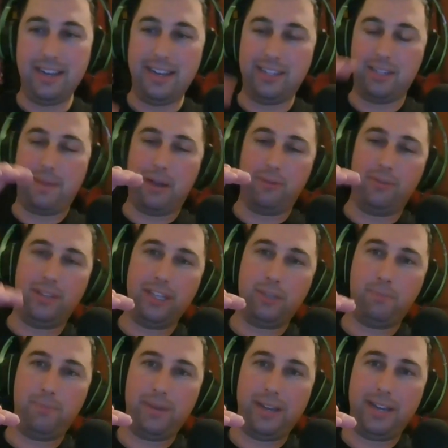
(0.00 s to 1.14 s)
It's about
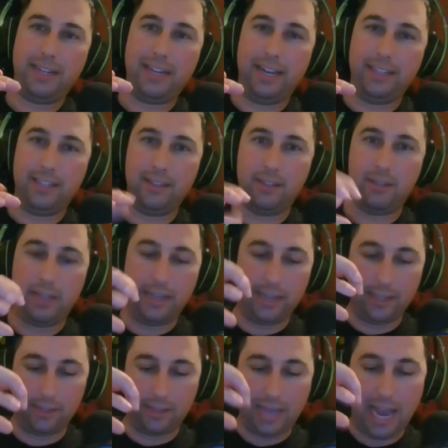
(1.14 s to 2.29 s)
this big, and it says
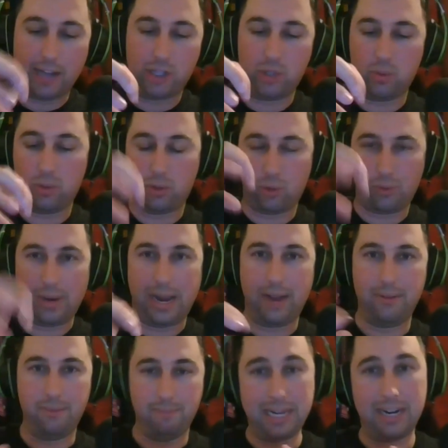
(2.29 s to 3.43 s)
his actual
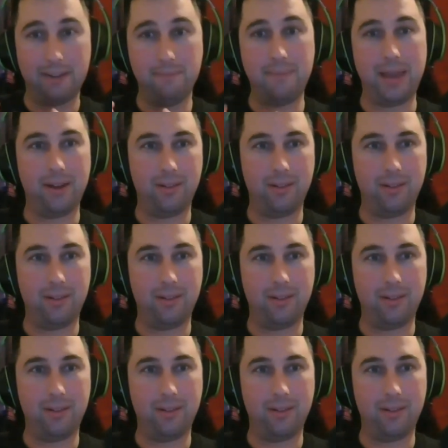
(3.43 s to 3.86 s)
crown made out of